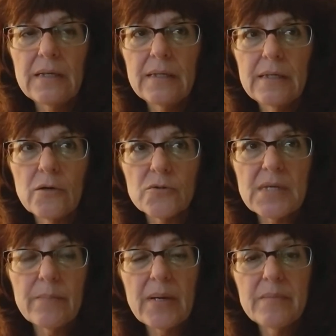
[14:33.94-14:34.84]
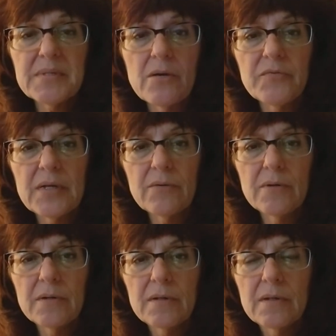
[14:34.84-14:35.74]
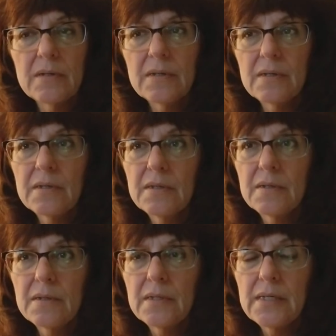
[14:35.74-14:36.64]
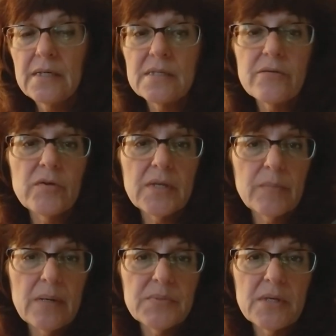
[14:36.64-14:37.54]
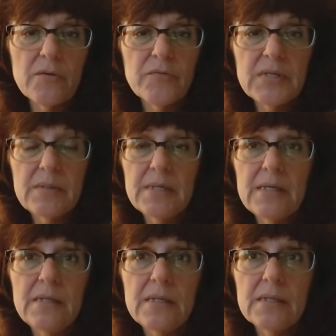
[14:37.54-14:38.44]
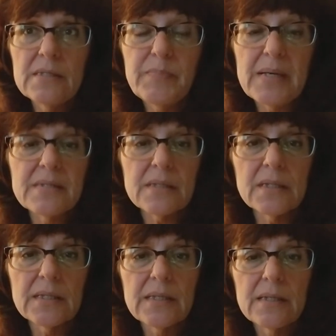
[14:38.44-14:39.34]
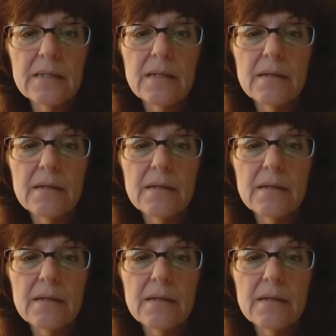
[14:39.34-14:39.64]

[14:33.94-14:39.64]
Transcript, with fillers: He goes out by himself now. He does everything by himself. He he is basically